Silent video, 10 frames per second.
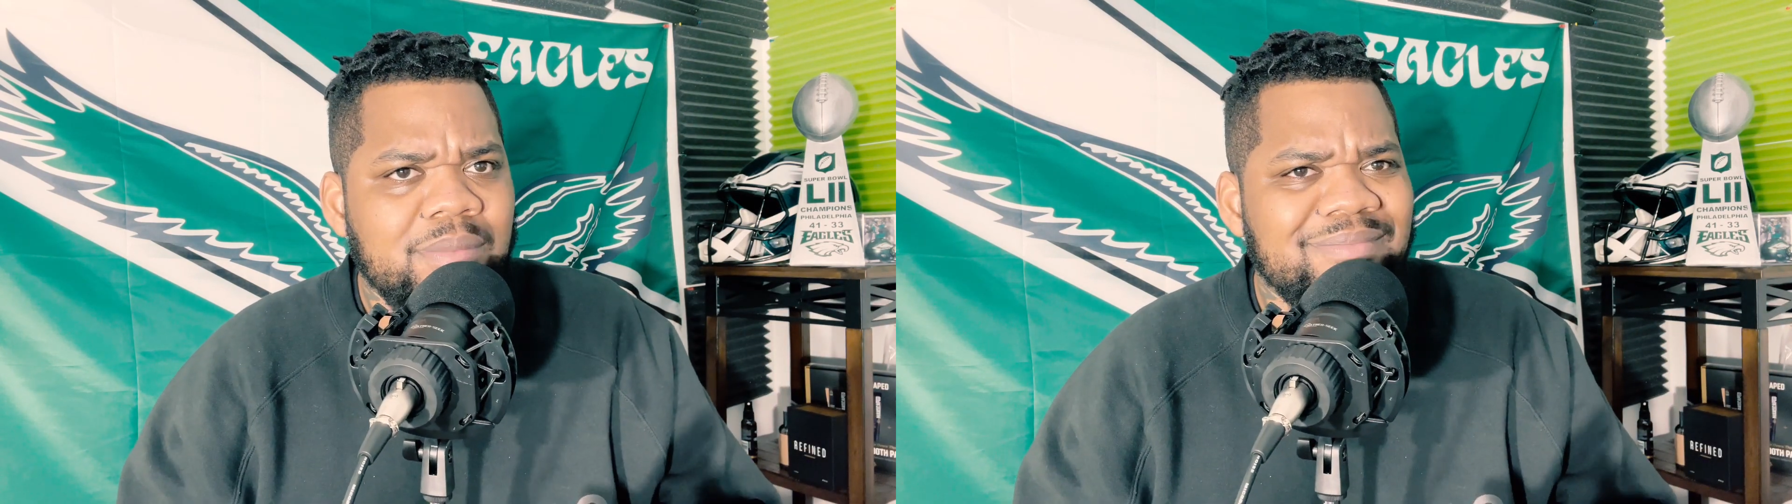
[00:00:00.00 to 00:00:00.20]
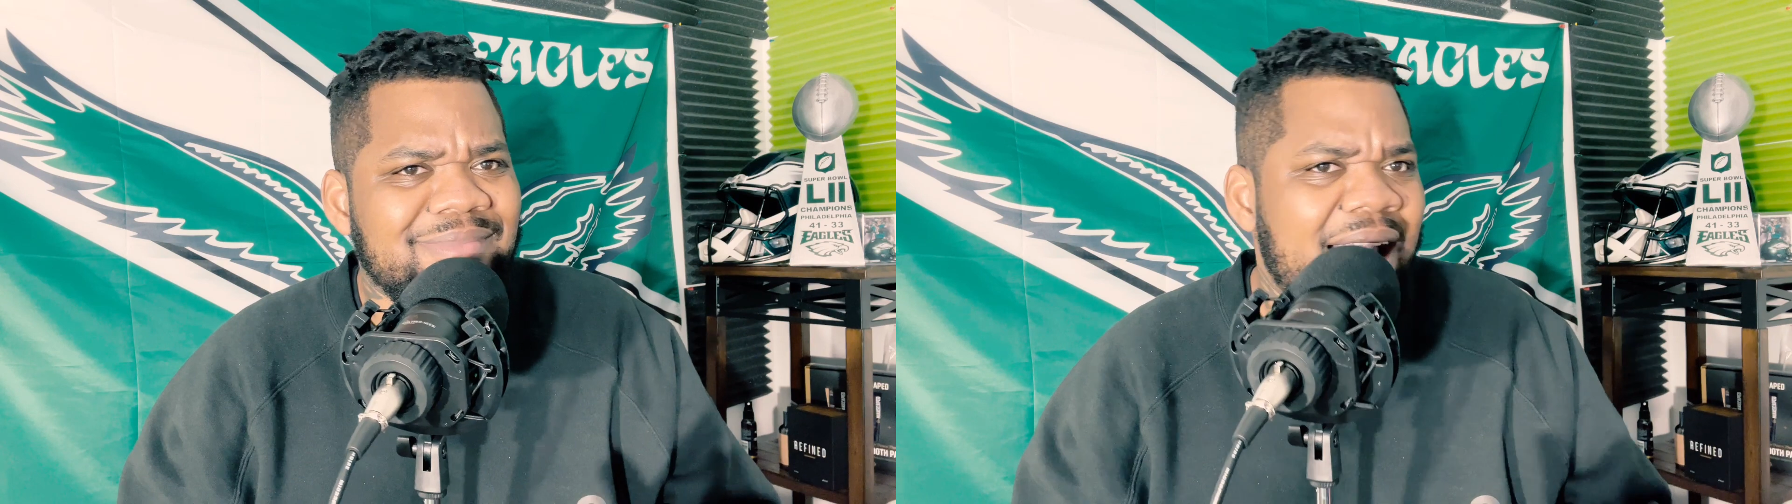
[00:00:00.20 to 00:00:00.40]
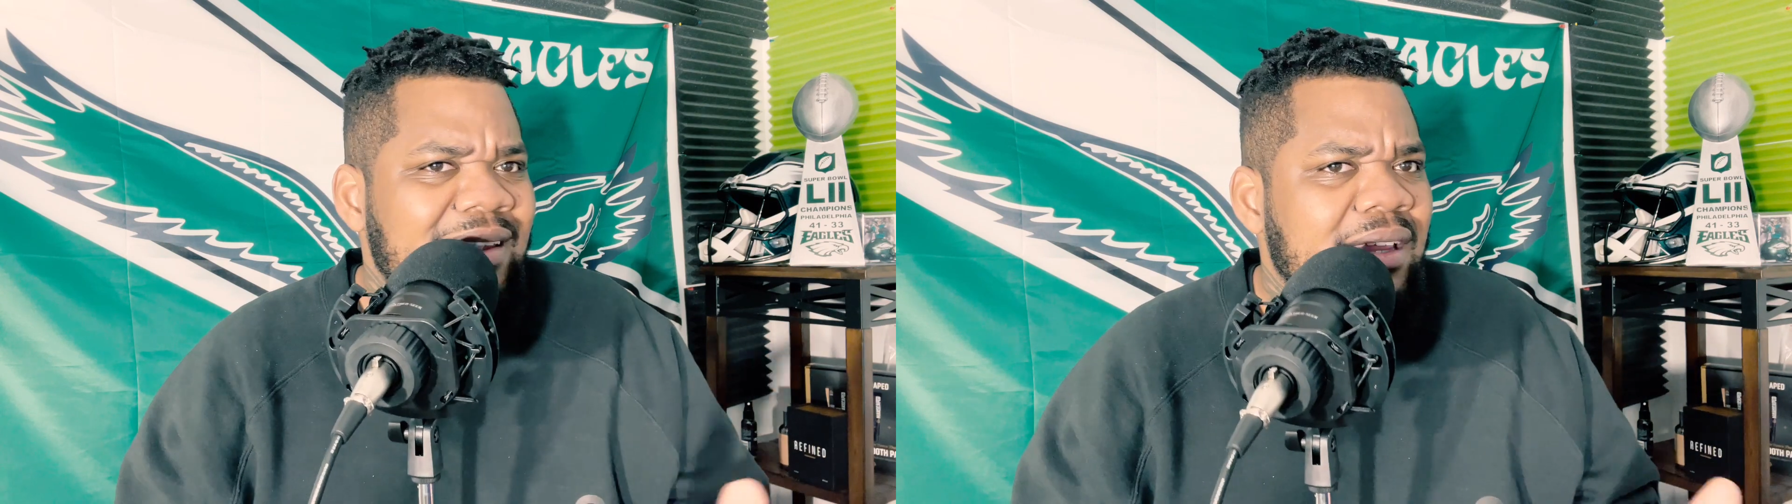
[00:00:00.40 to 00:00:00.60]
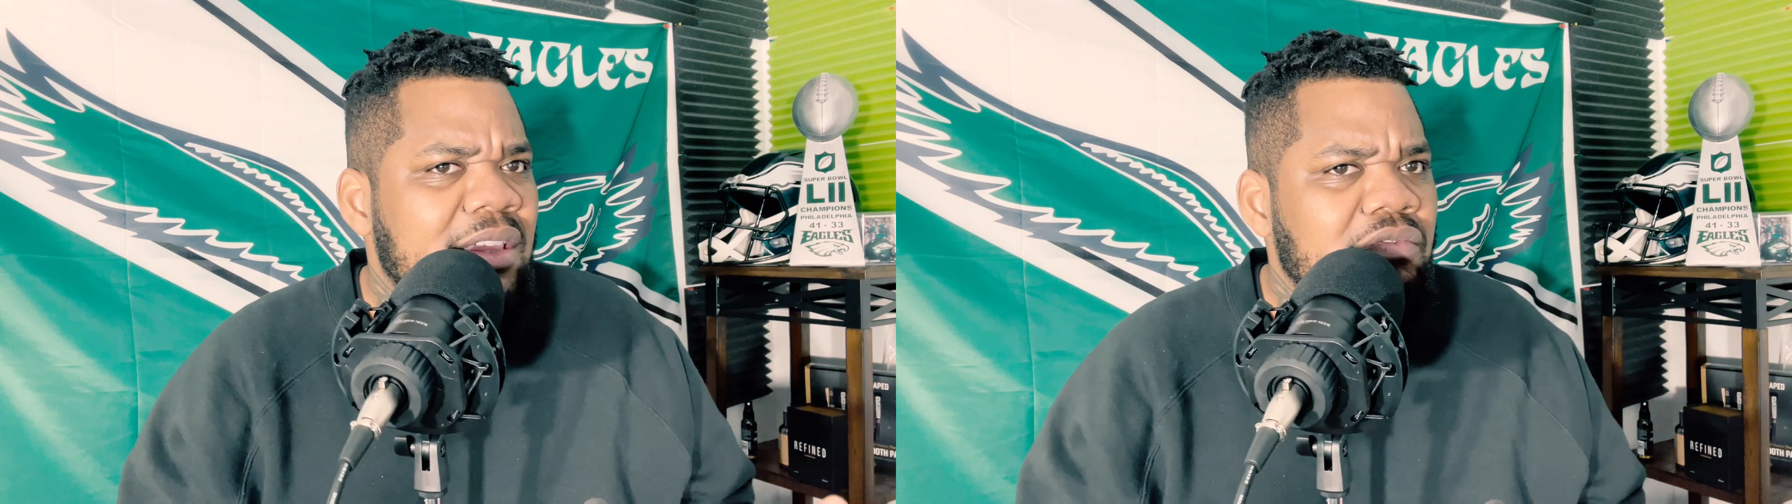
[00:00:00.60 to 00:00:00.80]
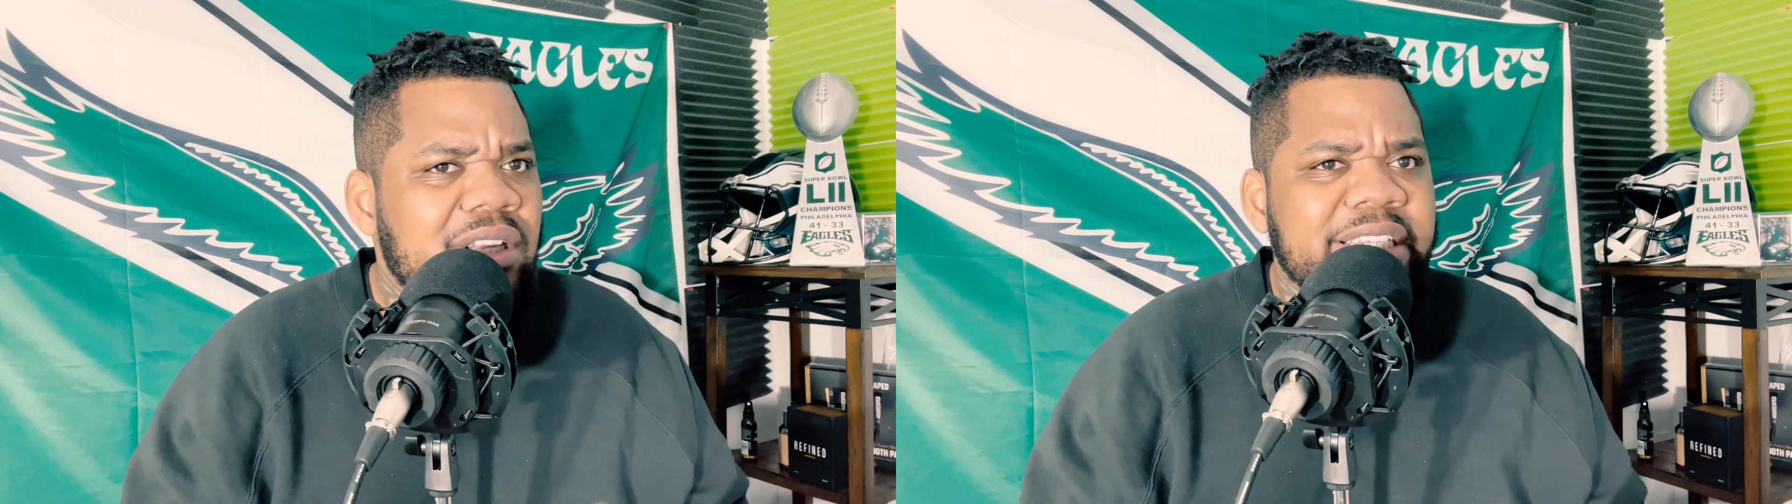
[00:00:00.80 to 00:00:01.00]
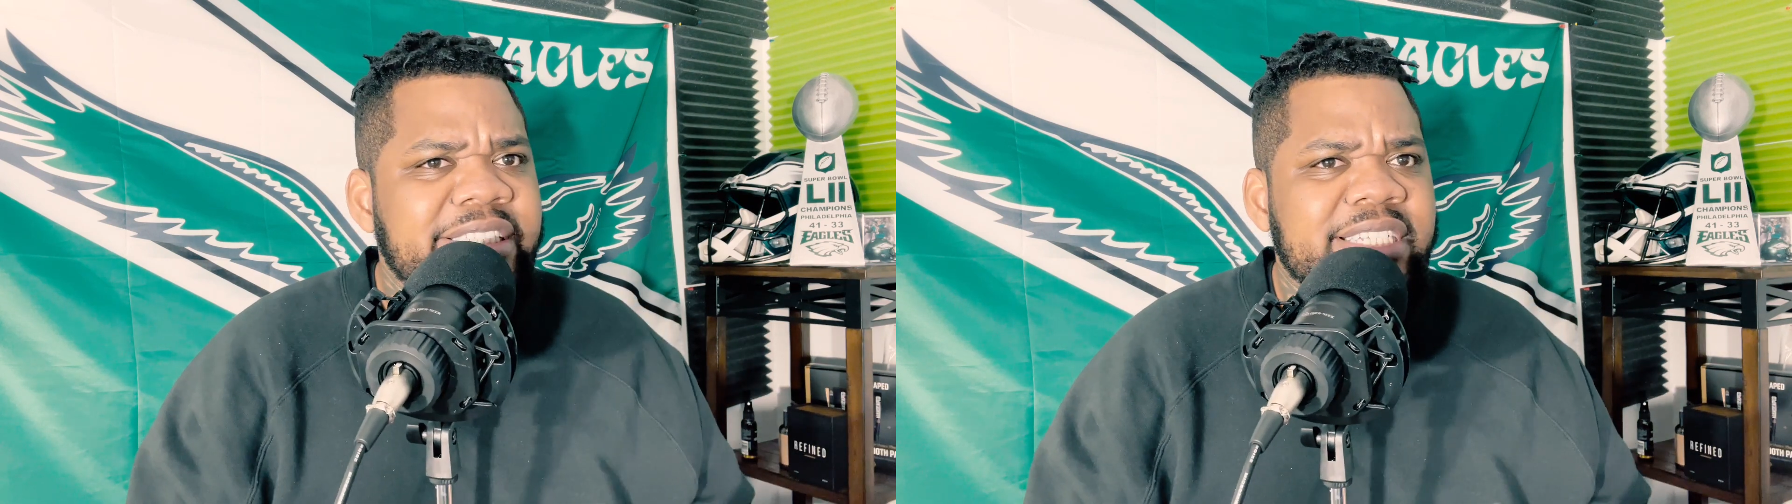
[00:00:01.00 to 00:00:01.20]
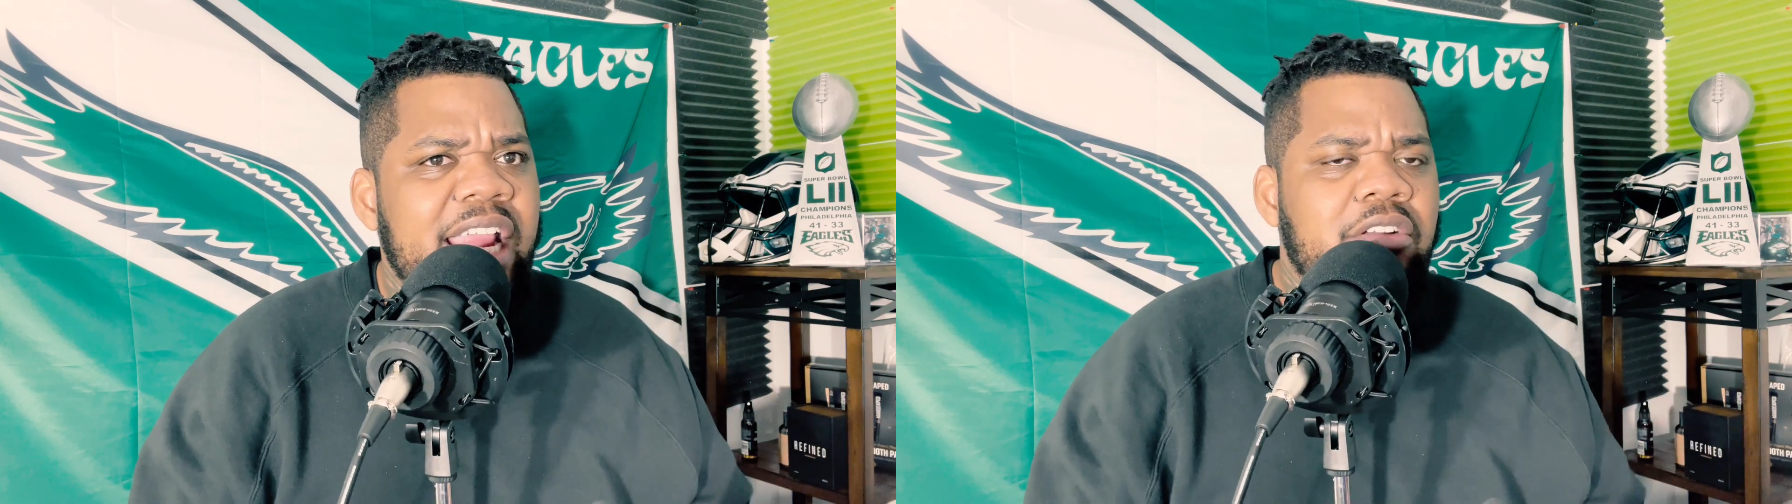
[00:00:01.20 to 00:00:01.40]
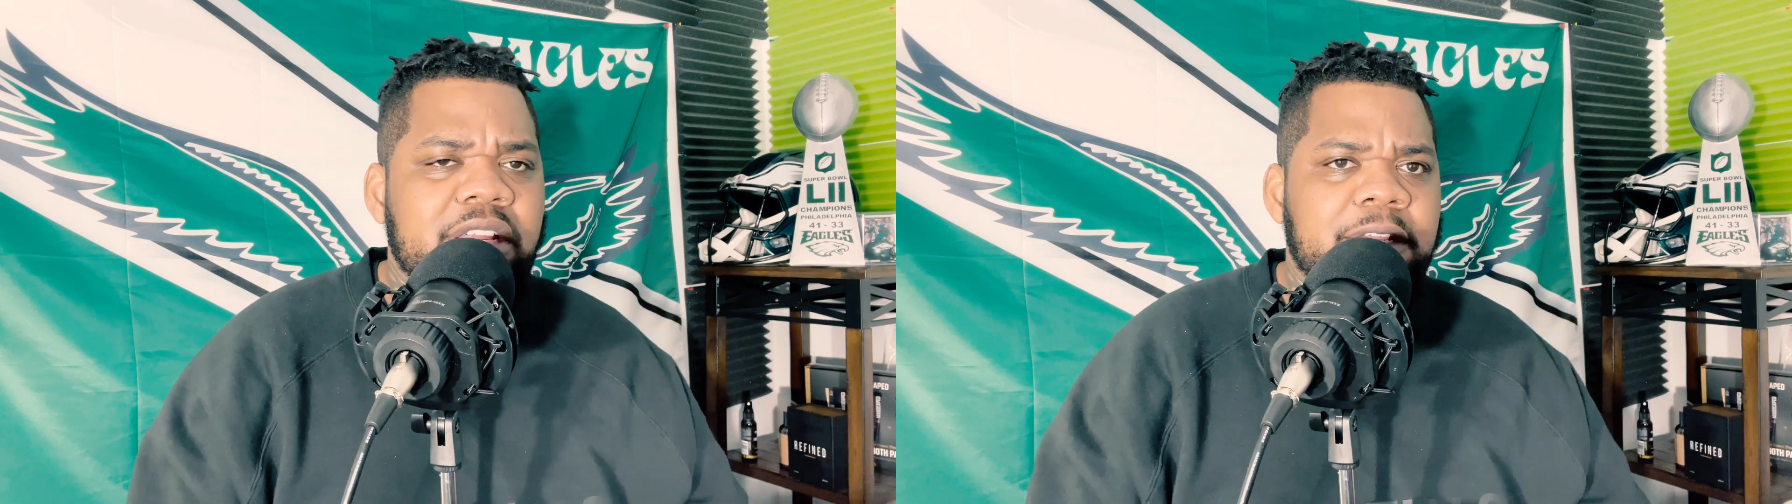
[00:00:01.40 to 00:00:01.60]
Nothing really
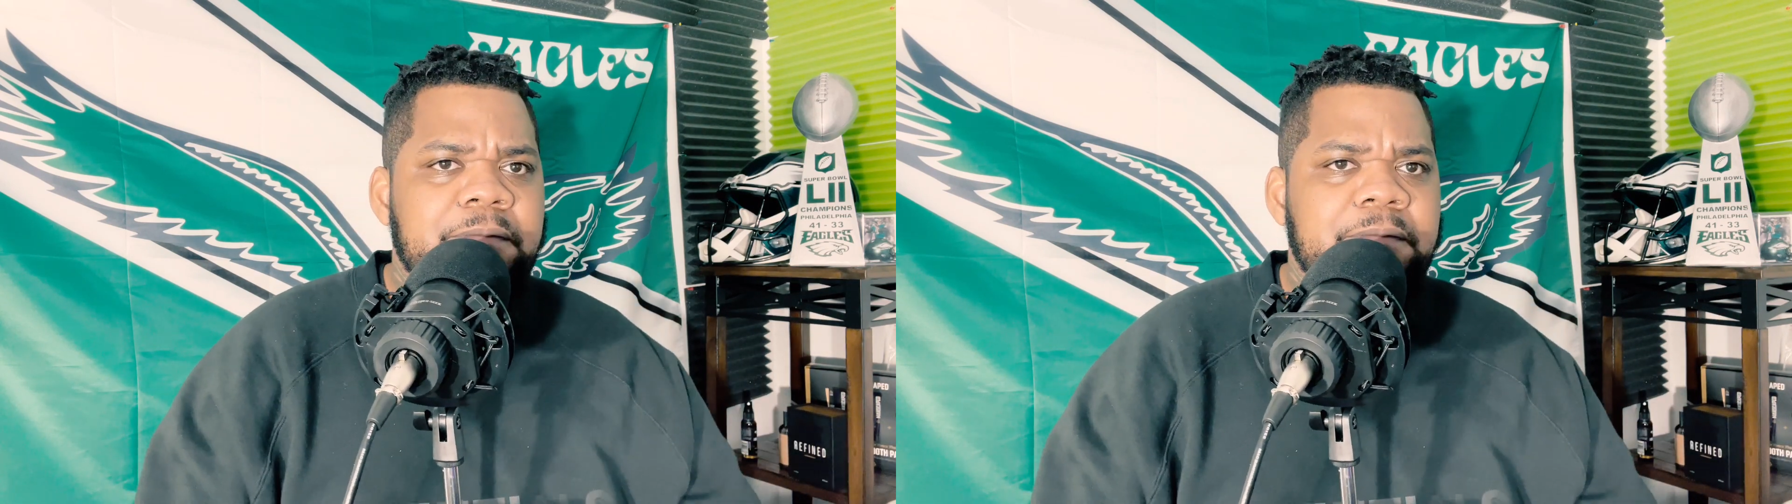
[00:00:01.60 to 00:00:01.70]
scary.